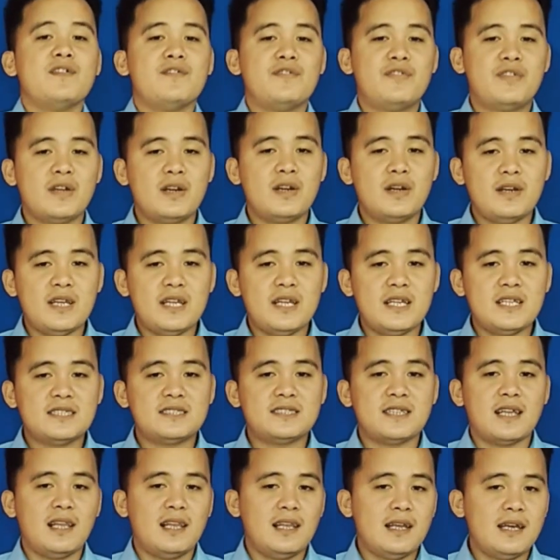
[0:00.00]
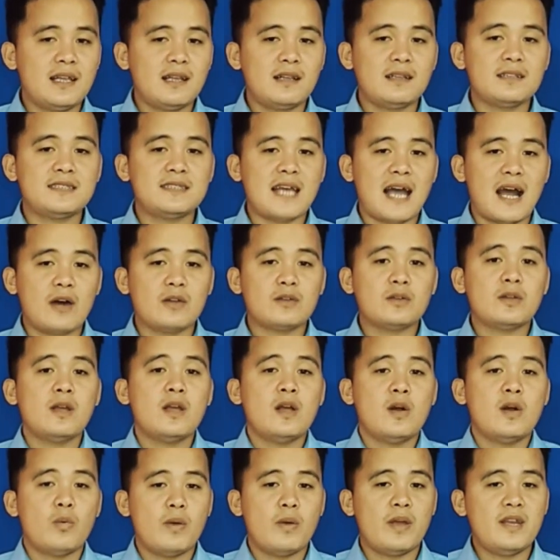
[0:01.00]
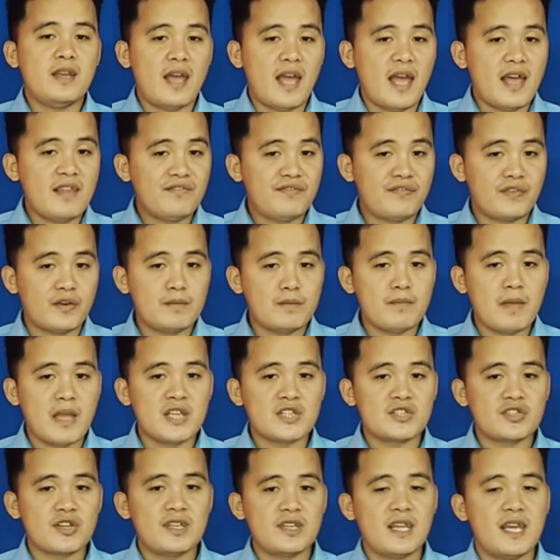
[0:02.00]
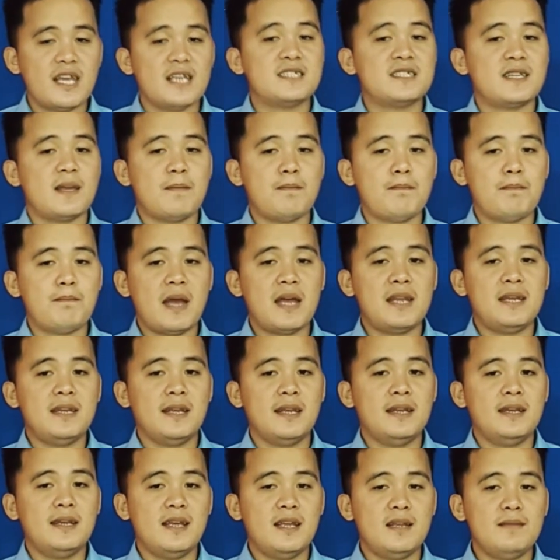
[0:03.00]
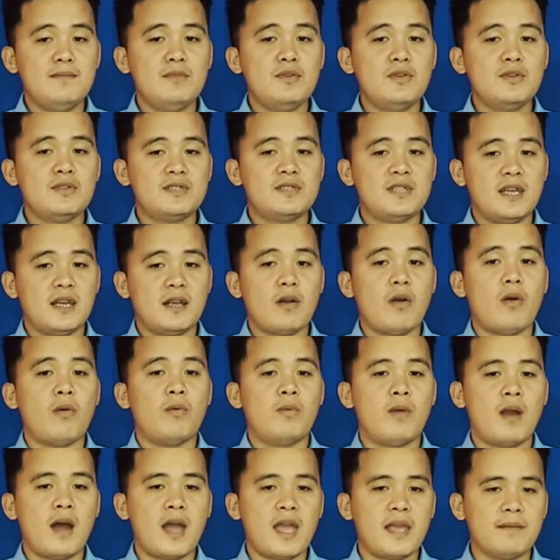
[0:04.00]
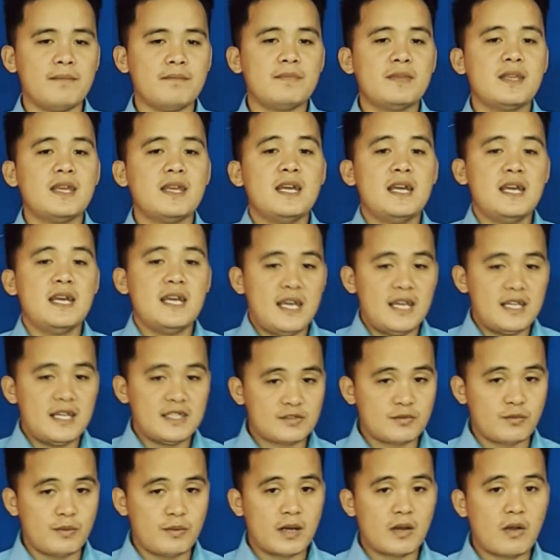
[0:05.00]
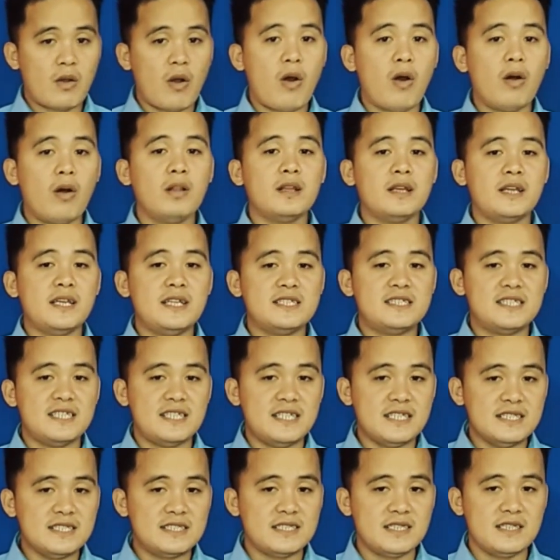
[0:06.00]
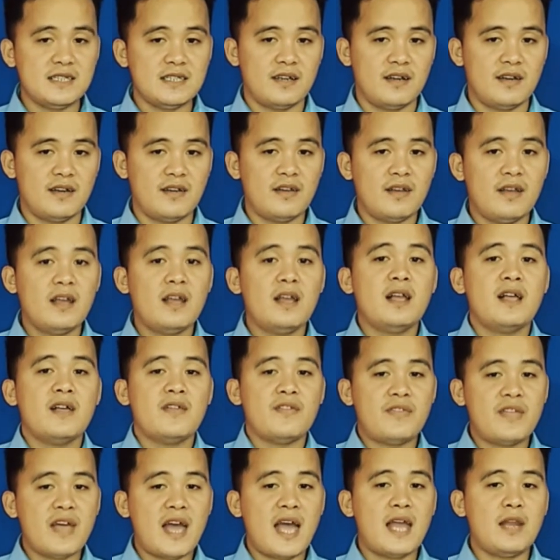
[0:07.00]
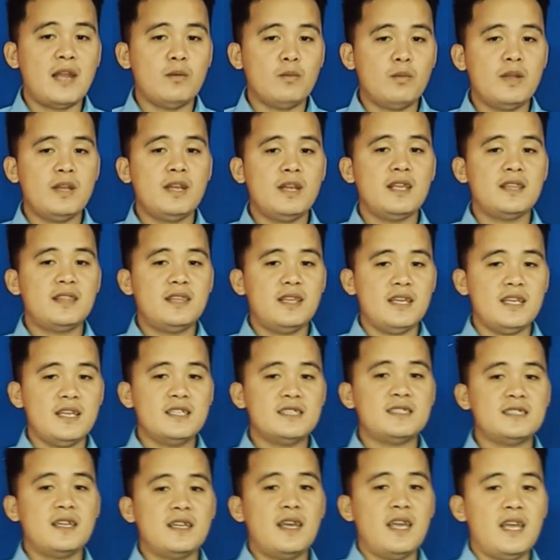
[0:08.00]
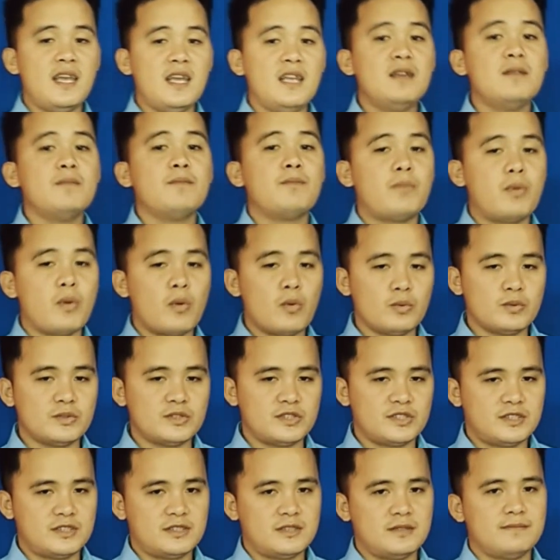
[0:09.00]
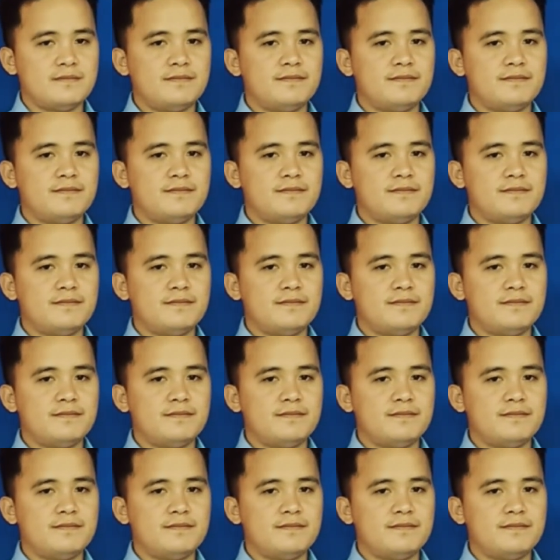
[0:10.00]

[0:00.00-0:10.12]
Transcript: there is a little doubt when information is embedded in music or rhyme. Its recall is easier than when it is in prose.